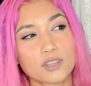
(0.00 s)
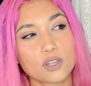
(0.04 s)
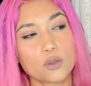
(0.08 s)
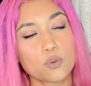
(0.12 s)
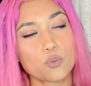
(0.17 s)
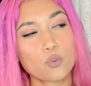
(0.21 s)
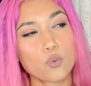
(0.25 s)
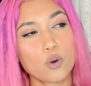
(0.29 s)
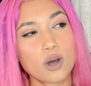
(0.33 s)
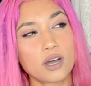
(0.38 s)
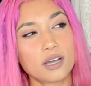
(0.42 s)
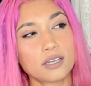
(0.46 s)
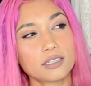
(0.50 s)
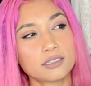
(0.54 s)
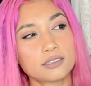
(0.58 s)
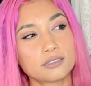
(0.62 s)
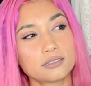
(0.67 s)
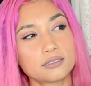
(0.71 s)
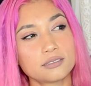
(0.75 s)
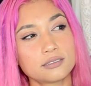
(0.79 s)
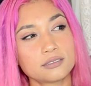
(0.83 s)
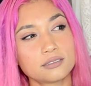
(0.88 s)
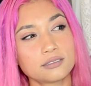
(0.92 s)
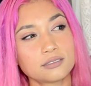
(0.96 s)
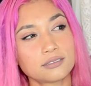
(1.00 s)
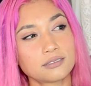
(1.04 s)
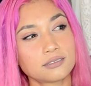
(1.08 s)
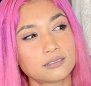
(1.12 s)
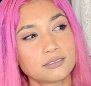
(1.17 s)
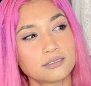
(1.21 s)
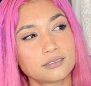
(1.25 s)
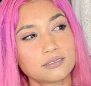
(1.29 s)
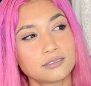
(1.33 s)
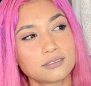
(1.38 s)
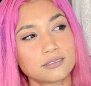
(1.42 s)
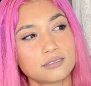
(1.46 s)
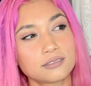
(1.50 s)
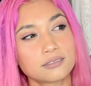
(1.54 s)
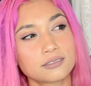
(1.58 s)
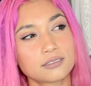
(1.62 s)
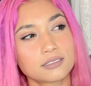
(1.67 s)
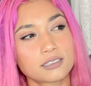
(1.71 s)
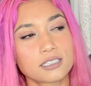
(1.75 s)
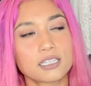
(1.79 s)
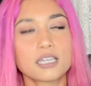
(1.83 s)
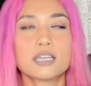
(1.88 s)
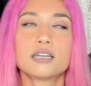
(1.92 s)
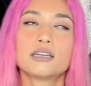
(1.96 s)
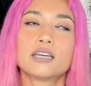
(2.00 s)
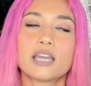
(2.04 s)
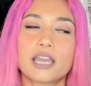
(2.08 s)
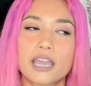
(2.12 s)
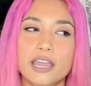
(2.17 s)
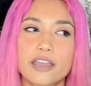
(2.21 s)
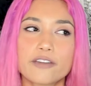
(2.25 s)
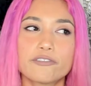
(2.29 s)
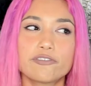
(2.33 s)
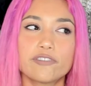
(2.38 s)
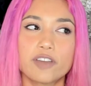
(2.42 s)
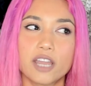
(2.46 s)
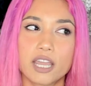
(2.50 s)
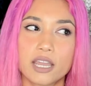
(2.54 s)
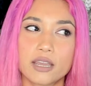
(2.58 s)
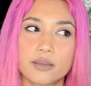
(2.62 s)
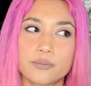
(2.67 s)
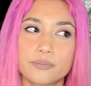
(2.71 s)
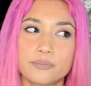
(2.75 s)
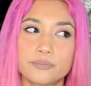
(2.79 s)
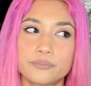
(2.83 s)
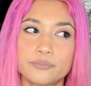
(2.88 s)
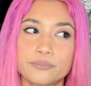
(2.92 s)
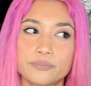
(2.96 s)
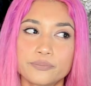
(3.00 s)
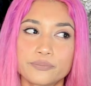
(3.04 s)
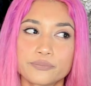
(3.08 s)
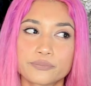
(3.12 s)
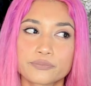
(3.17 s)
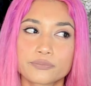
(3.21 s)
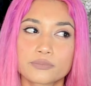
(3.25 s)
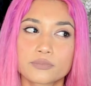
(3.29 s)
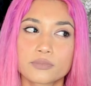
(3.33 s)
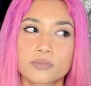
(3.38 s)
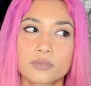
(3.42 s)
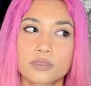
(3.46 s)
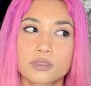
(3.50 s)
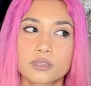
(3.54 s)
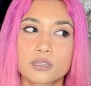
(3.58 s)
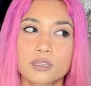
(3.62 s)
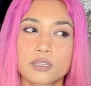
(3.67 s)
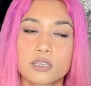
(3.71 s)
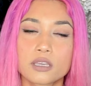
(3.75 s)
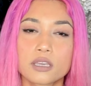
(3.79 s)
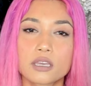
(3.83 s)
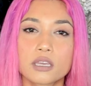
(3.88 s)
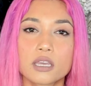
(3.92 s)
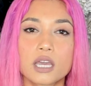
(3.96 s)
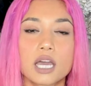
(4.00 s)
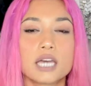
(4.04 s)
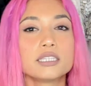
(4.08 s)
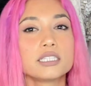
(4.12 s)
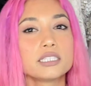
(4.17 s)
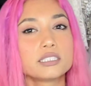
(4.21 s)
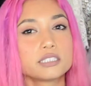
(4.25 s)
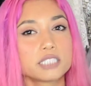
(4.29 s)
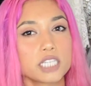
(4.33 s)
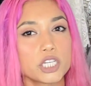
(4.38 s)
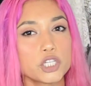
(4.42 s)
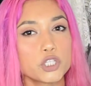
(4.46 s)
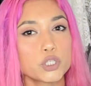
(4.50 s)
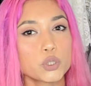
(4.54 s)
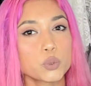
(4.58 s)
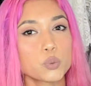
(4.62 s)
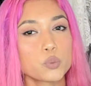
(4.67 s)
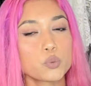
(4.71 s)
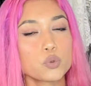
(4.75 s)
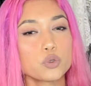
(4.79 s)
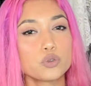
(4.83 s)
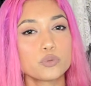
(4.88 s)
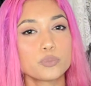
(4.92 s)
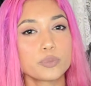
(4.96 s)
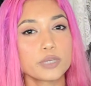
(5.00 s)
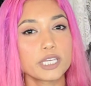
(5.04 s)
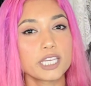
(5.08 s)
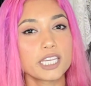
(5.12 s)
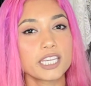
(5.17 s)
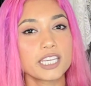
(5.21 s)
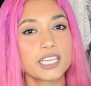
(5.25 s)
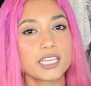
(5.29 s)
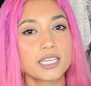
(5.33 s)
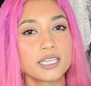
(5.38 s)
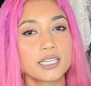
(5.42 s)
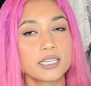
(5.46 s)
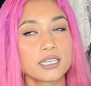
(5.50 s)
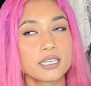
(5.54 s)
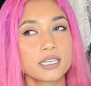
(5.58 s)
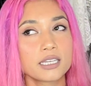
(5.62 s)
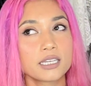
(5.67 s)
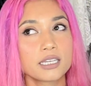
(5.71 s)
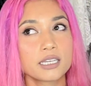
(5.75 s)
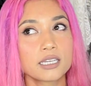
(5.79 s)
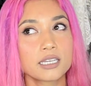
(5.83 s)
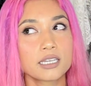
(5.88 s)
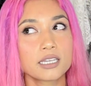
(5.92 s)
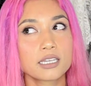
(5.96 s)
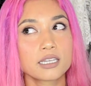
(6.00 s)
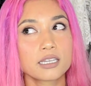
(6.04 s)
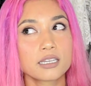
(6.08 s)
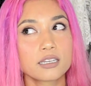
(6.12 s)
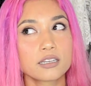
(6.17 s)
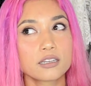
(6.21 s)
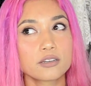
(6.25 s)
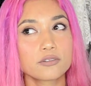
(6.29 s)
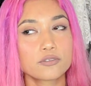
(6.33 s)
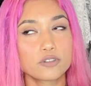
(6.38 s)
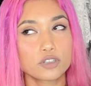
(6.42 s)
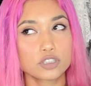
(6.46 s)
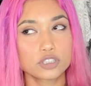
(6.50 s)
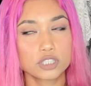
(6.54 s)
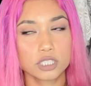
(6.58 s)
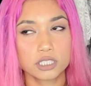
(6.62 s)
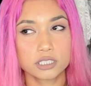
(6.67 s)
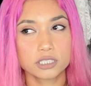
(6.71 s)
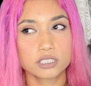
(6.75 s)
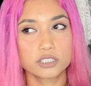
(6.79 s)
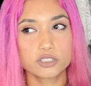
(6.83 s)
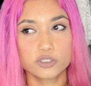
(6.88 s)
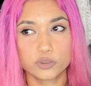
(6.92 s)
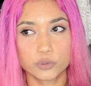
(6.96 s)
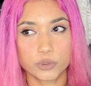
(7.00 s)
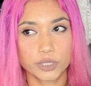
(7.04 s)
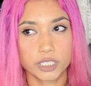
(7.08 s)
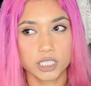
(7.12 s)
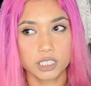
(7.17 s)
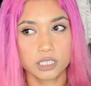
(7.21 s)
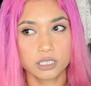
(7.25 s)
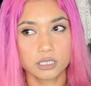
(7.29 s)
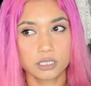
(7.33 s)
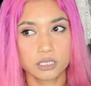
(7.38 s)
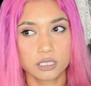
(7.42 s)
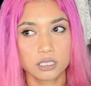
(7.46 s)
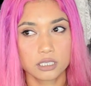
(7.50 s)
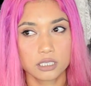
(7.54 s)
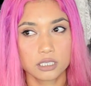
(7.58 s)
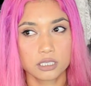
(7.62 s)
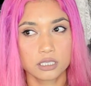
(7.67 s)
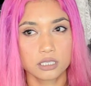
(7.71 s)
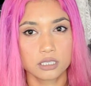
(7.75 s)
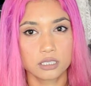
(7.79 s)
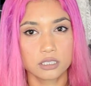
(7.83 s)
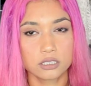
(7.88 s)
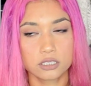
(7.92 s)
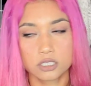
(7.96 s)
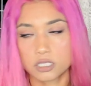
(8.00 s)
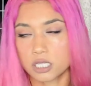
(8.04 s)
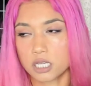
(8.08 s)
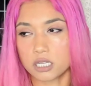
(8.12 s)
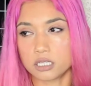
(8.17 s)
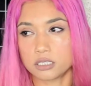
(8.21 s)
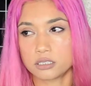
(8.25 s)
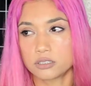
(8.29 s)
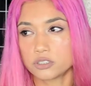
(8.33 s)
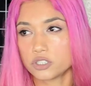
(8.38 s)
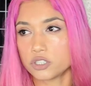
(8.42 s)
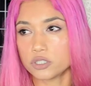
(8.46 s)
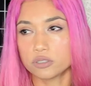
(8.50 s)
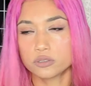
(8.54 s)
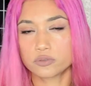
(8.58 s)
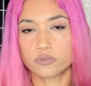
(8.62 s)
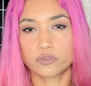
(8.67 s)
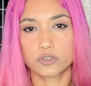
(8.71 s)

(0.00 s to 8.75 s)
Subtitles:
FM1, yeah, FM, and the station will be 14th Street. Yes, just